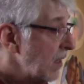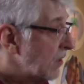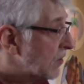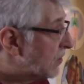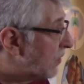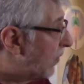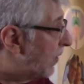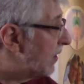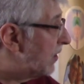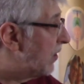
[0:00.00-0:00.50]

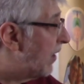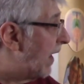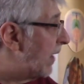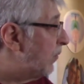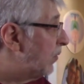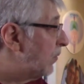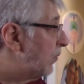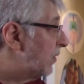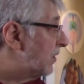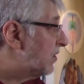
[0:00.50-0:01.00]
So at
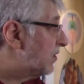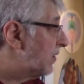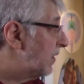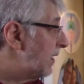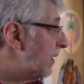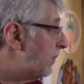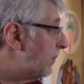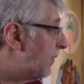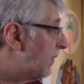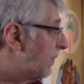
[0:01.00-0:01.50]
night, when we
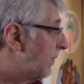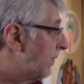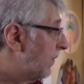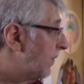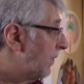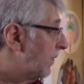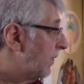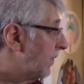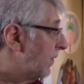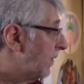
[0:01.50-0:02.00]
sleep,
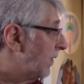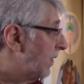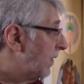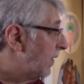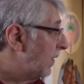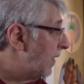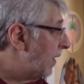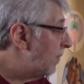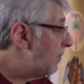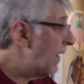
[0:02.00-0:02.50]

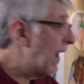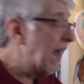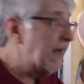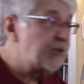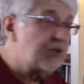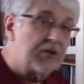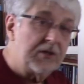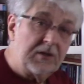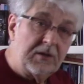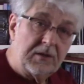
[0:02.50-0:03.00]

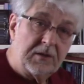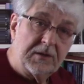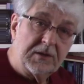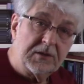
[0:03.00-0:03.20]
imagine